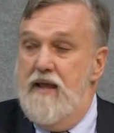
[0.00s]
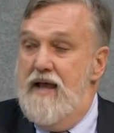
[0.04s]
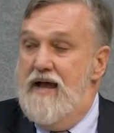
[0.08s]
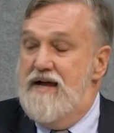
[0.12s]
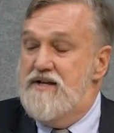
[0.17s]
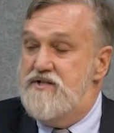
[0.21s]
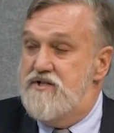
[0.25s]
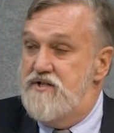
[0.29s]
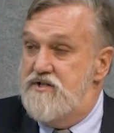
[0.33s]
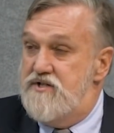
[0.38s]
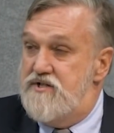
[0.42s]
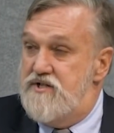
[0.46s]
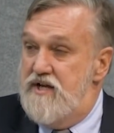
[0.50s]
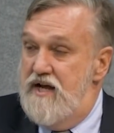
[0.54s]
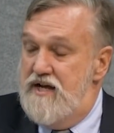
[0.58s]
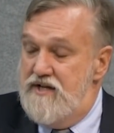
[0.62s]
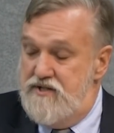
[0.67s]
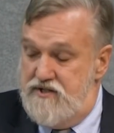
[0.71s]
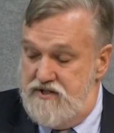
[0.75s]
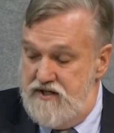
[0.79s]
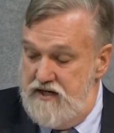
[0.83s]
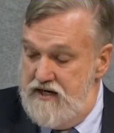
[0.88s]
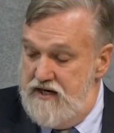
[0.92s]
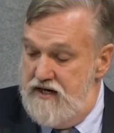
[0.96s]
As it
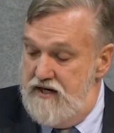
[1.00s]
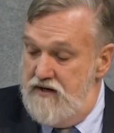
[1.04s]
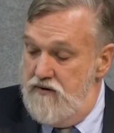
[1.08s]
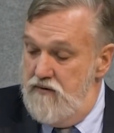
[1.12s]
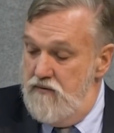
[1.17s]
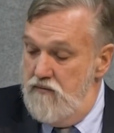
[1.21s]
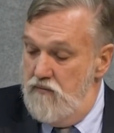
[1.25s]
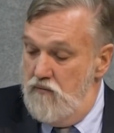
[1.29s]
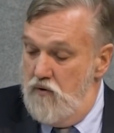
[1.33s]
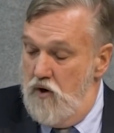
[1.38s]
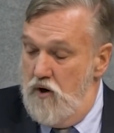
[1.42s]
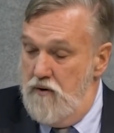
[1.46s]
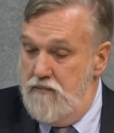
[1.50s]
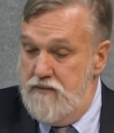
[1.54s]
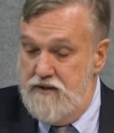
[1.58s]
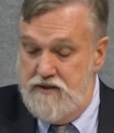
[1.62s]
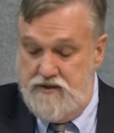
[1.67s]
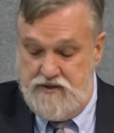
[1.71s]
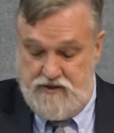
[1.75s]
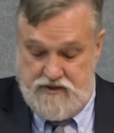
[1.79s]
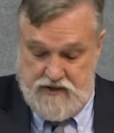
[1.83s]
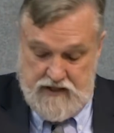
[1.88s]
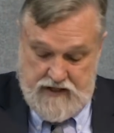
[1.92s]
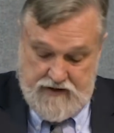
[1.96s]
says in
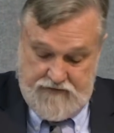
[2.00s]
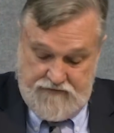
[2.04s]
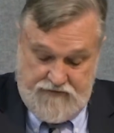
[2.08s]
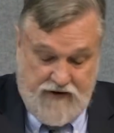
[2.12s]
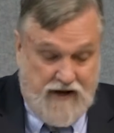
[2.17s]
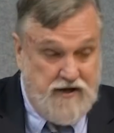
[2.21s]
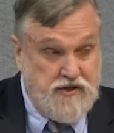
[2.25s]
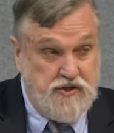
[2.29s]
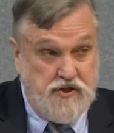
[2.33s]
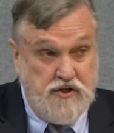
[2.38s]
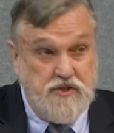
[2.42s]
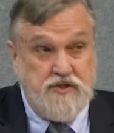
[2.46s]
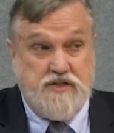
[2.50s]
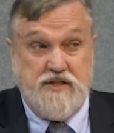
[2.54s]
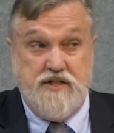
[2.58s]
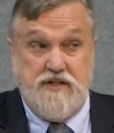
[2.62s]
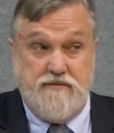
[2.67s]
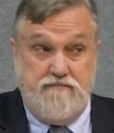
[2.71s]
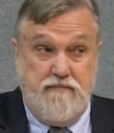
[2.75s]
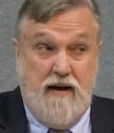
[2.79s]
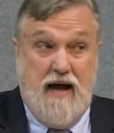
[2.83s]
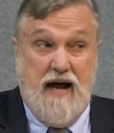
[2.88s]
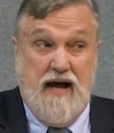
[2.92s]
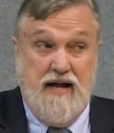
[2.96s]
Romans, uh, vengeance
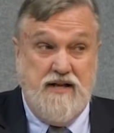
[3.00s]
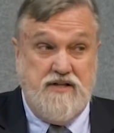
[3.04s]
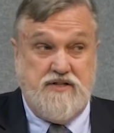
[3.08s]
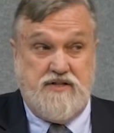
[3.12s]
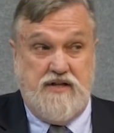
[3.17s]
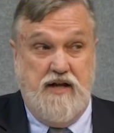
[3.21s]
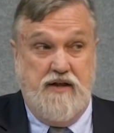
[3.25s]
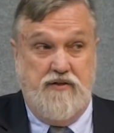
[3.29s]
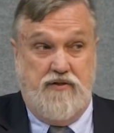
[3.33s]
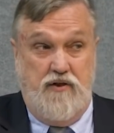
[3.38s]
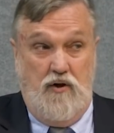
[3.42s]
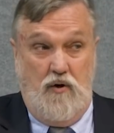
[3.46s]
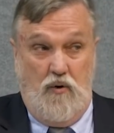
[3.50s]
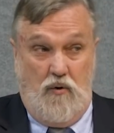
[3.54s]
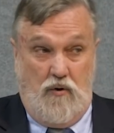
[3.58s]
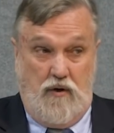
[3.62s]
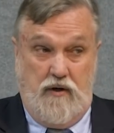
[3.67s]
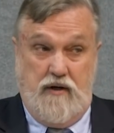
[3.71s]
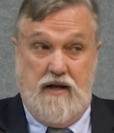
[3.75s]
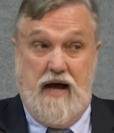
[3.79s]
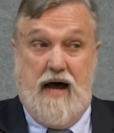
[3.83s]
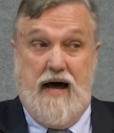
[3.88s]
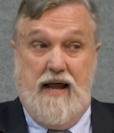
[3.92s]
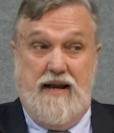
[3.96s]
is mine, saith the
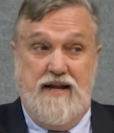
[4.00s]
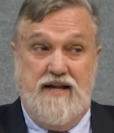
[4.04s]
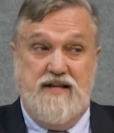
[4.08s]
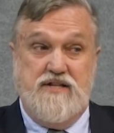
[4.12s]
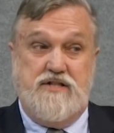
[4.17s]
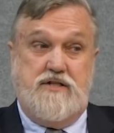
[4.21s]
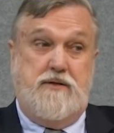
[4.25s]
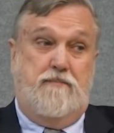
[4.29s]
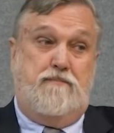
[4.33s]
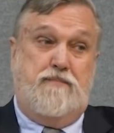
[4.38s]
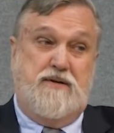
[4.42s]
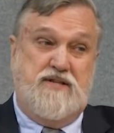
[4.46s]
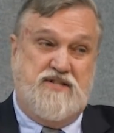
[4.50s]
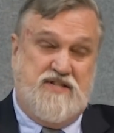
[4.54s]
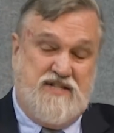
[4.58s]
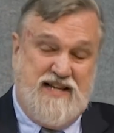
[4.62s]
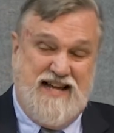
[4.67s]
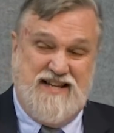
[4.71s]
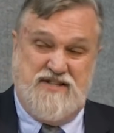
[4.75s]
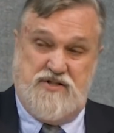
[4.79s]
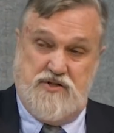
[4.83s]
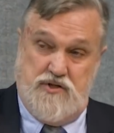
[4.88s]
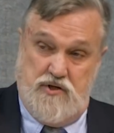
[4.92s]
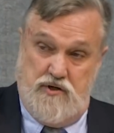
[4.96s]
Lord. God is the
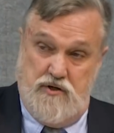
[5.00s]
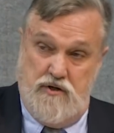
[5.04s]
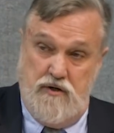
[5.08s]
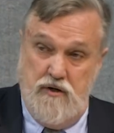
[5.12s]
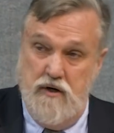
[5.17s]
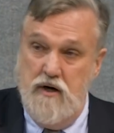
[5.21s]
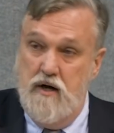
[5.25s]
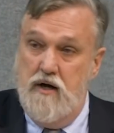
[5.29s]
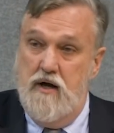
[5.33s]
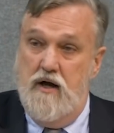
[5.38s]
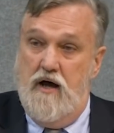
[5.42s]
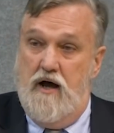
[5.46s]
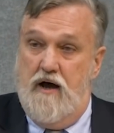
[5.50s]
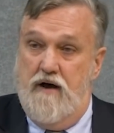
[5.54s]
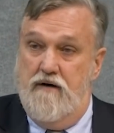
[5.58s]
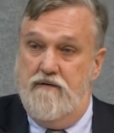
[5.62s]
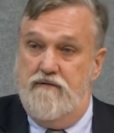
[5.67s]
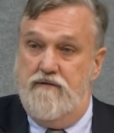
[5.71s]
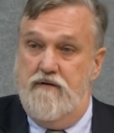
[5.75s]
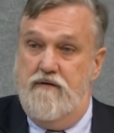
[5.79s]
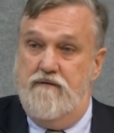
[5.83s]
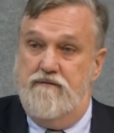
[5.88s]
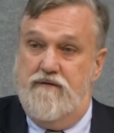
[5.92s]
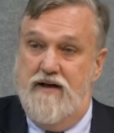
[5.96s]
possessor
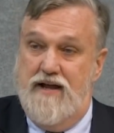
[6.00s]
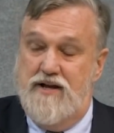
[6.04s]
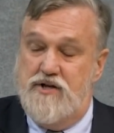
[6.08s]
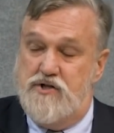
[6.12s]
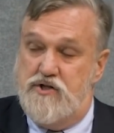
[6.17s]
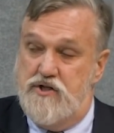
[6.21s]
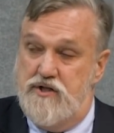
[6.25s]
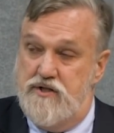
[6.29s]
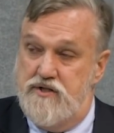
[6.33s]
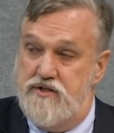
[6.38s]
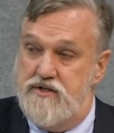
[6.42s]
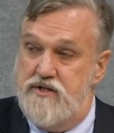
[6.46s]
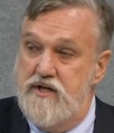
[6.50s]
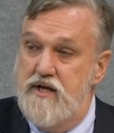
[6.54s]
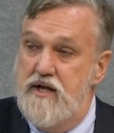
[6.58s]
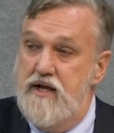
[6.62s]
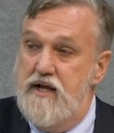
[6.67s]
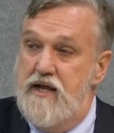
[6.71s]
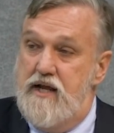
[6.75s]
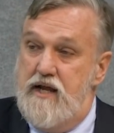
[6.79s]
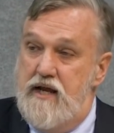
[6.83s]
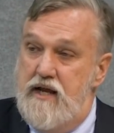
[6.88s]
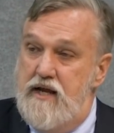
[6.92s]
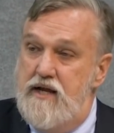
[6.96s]
of vengeance.
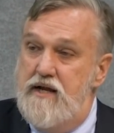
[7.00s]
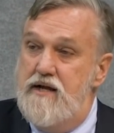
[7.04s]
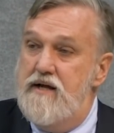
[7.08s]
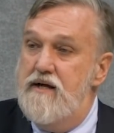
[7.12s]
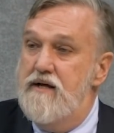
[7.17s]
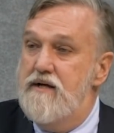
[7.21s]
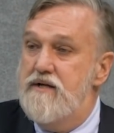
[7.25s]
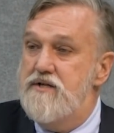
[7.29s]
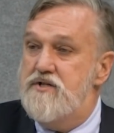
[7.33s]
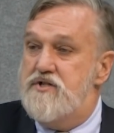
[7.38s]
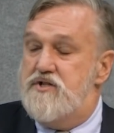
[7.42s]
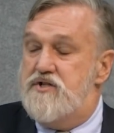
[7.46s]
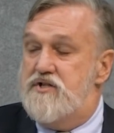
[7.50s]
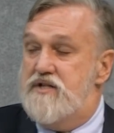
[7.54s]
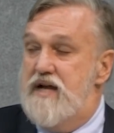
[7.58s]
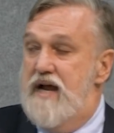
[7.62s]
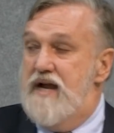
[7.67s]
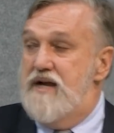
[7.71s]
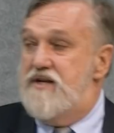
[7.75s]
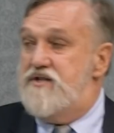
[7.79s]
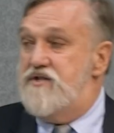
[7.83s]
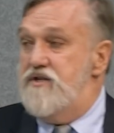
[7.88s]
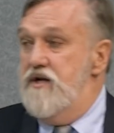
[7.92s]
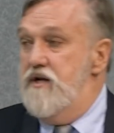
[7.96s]
He
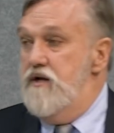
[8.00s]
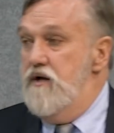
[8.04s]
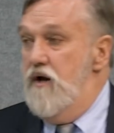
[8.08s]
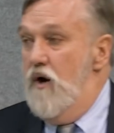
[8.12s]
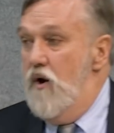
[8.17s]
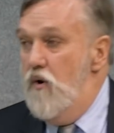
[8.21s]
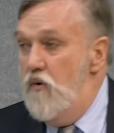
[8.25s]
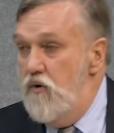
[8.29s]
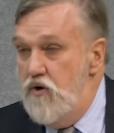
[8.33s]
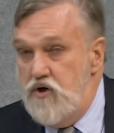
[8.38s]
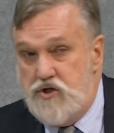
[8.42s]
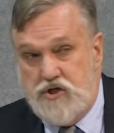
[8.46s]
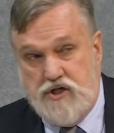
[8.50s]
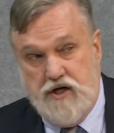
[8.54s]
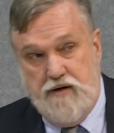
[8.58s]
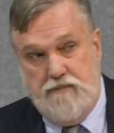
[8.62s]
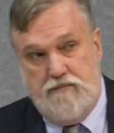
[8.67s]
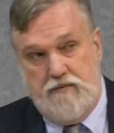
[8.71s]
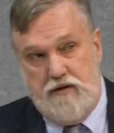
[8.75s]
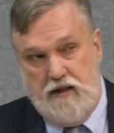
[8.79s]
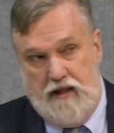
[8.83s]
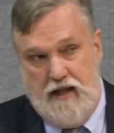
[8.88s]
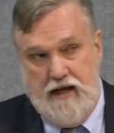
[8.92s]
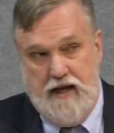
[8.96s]
stakes an
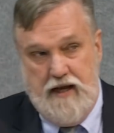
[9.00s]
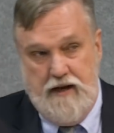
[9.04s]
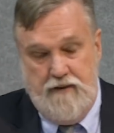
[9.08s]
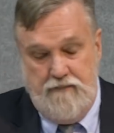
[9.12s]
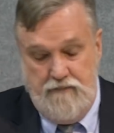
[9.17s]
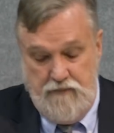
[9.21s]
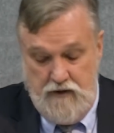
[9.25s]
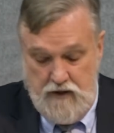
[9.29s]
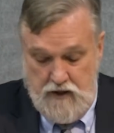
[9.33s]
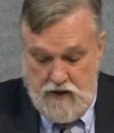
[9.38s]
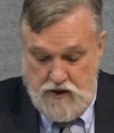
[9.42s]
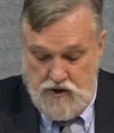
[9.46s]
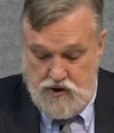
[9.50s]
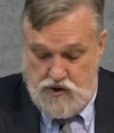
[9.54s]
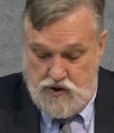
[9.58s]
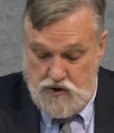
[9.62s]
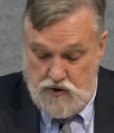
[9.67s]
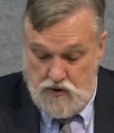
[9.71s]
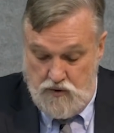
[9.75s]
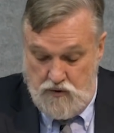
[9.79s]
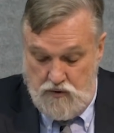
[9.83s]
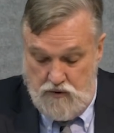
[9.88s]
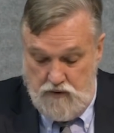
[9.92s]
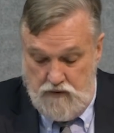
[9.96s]
ownership claim
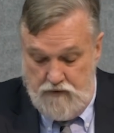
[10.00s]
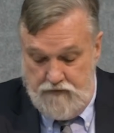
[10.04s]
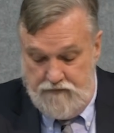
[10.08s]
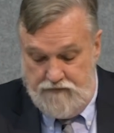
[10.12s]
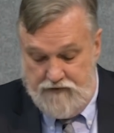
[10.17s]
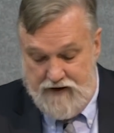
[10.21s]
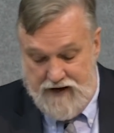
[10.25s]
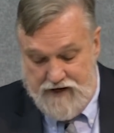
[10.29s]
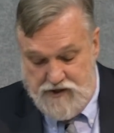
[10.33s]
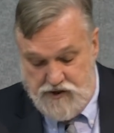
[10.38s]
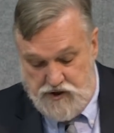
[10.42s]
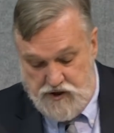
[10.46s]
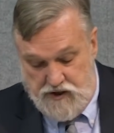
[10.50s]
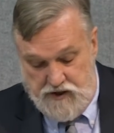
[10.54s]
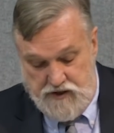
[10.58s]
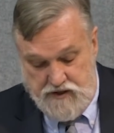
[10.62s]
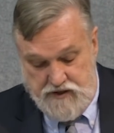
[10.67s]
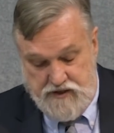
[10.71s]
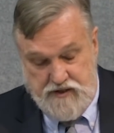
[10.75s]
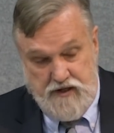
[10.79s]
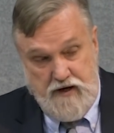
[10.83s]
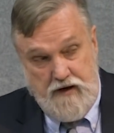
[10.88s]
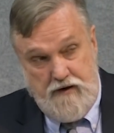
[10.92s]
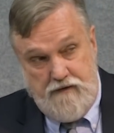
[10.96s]
to
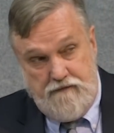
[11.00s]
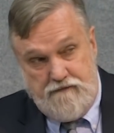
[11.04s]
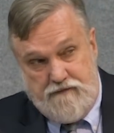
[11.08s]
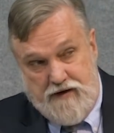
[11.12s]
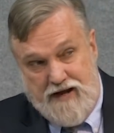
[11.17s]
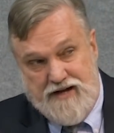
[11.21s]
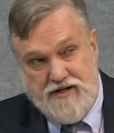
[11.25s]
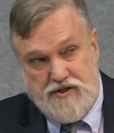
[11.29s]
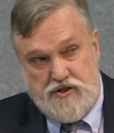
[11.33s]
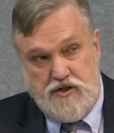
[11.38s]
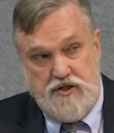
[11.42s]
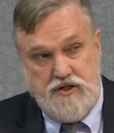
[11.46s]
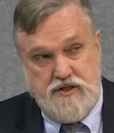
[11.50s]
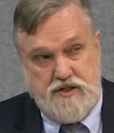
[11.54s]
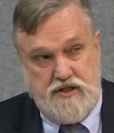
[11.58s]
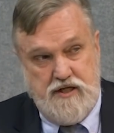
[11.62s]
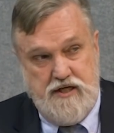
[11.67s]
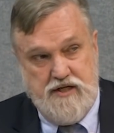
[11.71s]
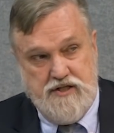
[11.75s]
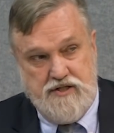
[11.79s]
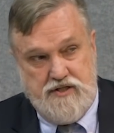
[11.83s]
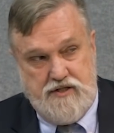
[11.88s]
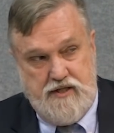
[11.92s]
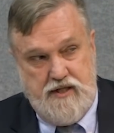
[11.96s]
vengeance. Vengeance
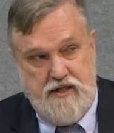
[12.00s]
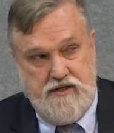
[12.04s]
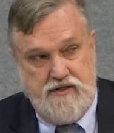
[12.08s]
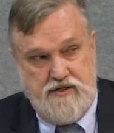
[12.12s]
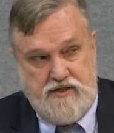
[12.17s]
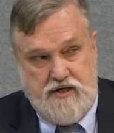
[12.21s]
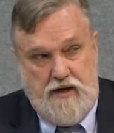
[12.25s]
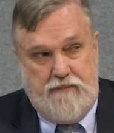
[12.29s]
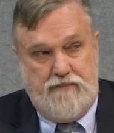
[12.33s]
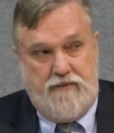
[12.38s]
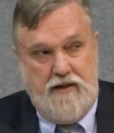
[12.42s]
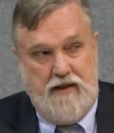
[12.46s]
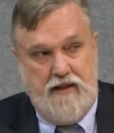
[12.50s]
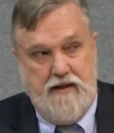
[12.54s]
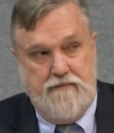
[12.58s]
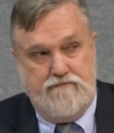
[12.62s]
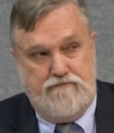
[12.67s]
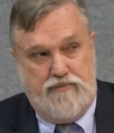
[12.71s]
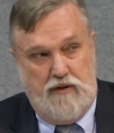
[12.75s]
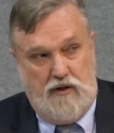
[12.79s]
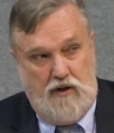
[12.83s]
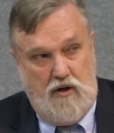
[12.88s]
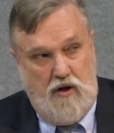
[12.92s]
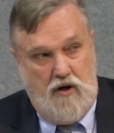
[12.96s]
is the, something
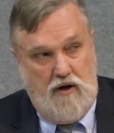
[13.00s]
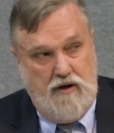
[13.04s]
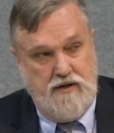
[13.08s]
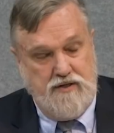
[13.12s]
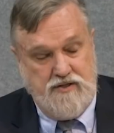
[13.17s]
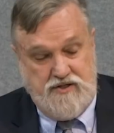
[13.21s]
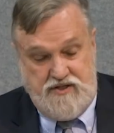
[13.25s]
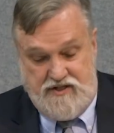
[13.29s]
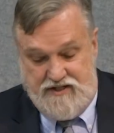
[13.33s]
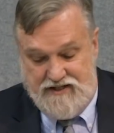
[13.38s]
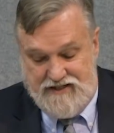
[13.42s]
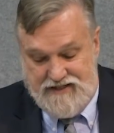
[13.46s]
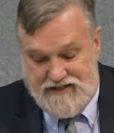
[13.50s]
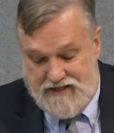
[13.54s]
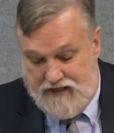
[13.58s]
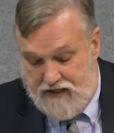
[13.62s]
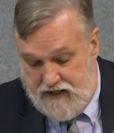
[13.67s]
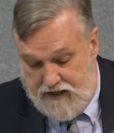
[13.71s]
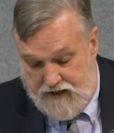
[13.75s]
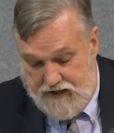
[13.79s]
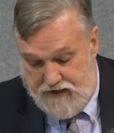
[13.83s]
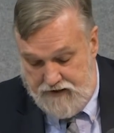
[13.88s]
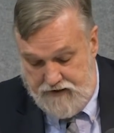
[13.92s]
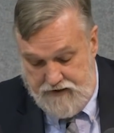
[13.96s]
that belongs to
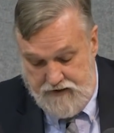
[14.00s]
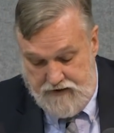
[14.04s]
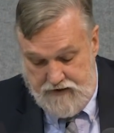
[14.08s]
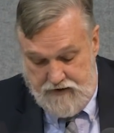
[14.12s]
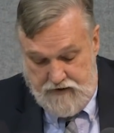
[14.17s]
God.